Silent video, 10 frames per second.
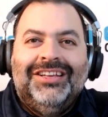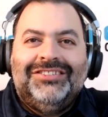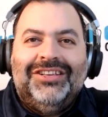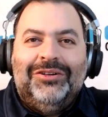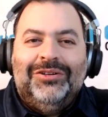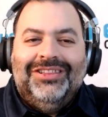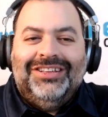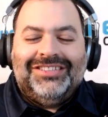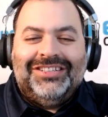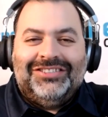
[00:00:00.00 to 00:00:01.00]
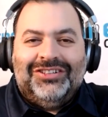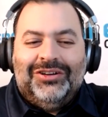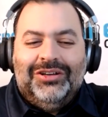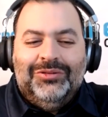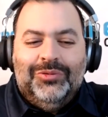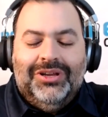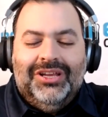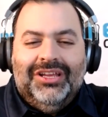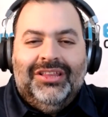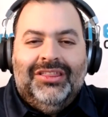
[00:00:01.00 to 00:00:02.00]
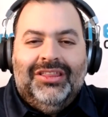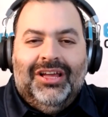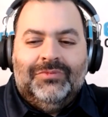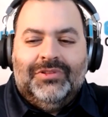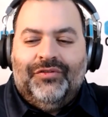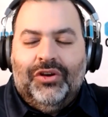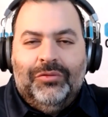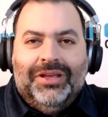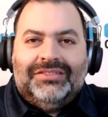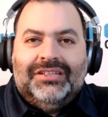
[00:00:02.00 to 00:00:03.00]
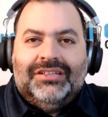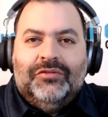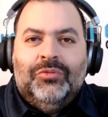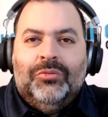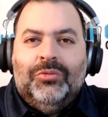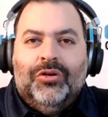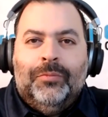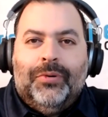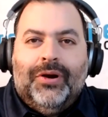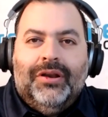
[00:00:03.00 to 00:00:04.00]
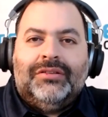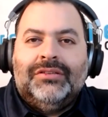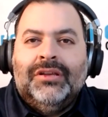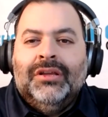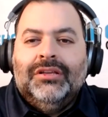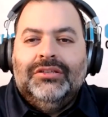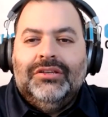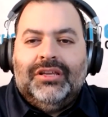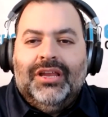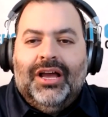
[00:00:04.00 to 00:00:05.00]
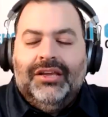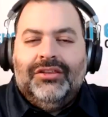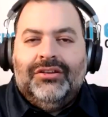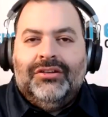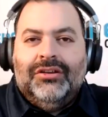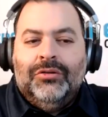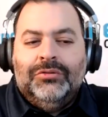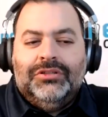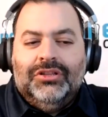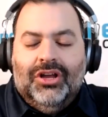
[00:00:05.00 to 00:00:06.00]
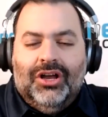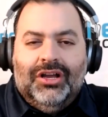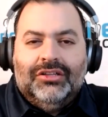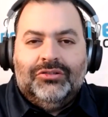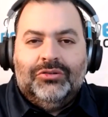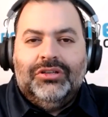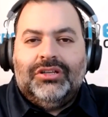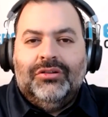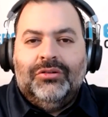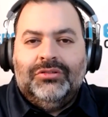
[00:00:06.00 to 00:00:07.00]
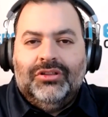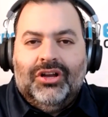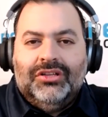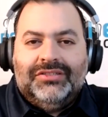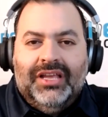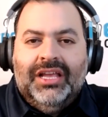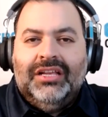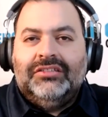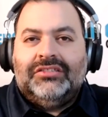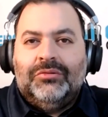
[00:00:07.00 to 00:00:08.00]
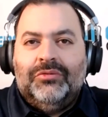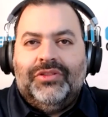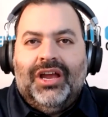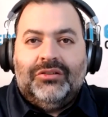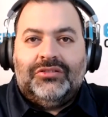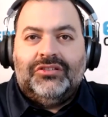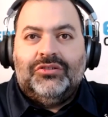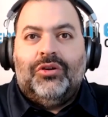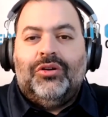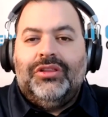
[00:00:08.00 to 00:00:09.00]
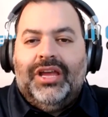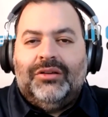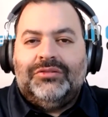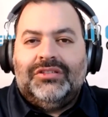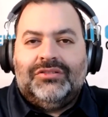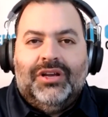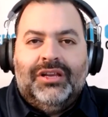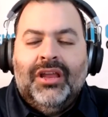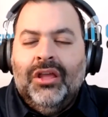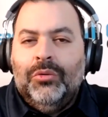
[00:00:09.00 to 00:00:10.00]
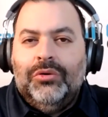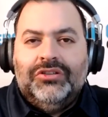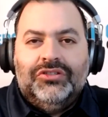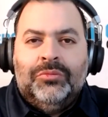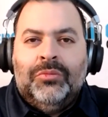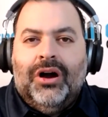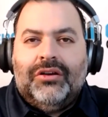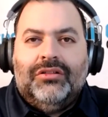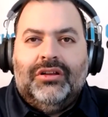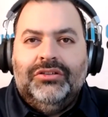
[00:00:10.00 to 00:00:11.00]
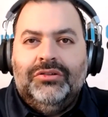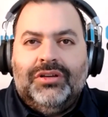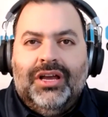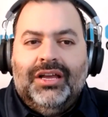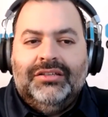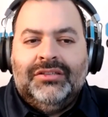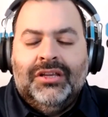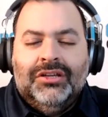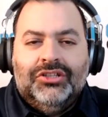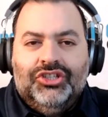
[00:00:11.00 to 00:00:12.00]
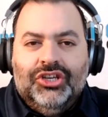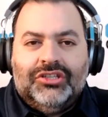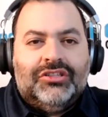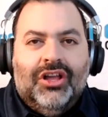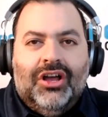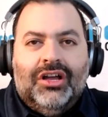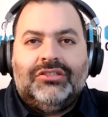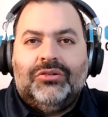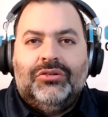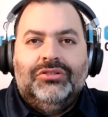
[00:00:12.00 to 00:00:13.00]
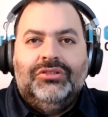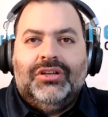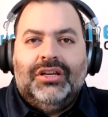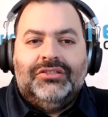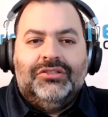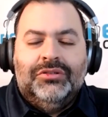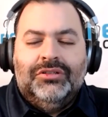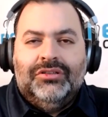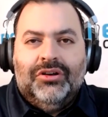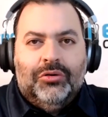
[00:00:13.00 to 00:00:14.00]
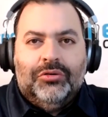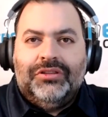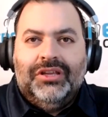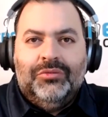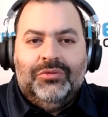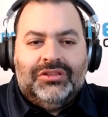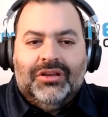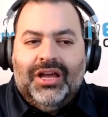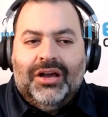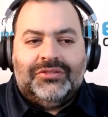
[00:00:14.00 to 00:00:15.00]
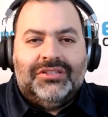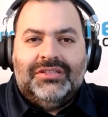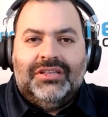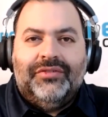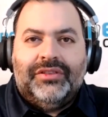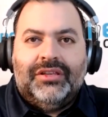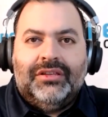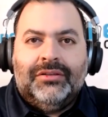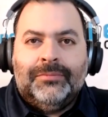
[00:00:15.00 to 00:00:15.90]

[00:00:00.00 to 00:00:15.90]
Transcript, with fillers: So let's get started with the very basics of mobile home parks you can either own the lot or you can own the lots and some of the houses or all the houses, right? What is your model? Are you guys just lots or are you guys doing the whole thing with the houses and everything?